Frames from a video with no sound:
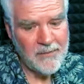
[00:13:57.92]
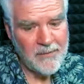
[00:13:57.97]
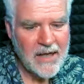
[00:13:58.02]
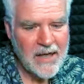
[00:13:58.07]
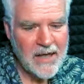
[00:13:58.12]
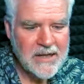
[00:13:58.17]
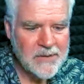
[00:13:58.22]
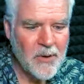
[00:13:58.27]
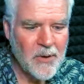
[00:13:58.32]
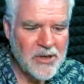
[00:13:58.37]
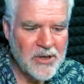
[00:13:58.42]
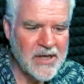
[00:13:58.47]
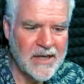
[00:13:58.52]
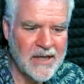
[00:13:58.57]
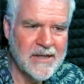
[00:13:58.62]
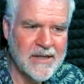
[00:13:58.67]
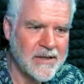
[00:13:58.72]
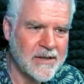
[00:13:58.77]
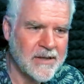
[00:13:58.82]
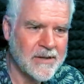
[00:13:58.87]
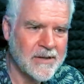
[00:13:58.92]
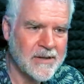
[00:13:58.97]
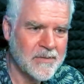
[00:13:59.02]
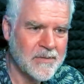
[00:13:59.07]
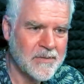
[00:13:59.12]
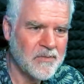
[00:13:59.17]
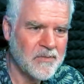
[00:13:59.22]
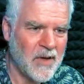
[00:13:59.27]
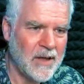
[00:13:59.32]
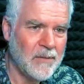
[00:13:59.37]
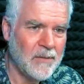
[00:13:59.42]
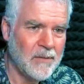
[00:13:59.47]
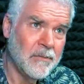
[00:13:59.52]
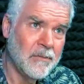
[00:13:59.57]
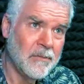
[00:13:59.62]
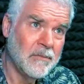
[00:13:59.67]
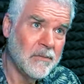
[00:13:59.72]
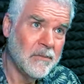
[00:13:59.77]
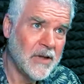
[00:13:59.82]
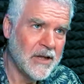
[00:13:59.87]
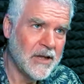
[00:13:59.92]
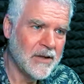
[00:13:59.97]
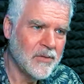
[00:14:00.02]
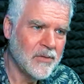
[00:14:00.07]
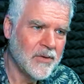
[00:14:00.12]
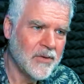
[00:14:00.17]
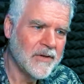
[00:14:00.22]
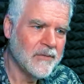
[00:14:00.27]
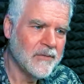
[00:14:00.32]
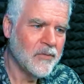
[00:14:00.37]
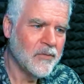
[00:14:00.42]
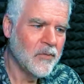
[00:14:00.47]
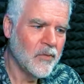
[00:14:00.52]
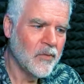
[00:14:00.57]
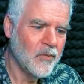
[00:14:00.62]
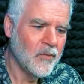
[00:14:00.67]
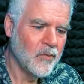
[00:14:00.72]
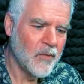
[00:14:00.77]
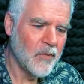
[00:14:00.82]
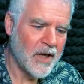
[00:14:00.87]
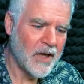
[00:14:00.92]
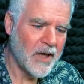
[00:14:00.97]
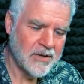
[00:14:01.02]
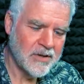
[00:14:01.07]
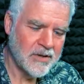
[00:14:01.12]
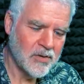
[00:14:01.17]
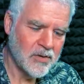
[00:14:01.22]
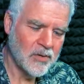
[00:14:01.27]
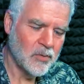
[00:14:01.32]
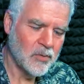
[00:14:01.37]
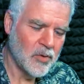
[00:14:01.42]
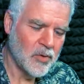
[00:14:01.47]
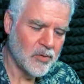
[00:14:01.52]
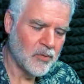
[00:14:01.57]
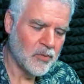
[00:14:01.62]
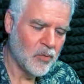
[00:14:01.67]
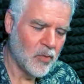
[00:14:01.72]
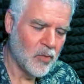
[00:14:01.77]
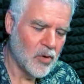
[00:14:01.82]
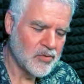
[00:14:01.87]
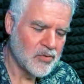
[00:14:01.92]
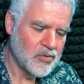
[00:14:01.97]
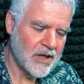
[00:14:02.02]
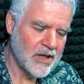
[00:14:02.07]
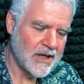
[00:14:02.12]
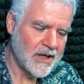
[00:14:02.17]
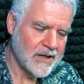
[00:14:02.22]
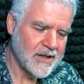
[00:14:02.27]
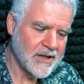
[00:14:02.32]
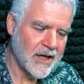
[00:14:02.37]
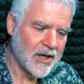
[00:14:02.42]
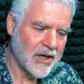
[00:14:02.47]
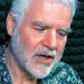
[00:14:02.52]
and I suppose others, um, you know, we, others that we'll, we'll see as they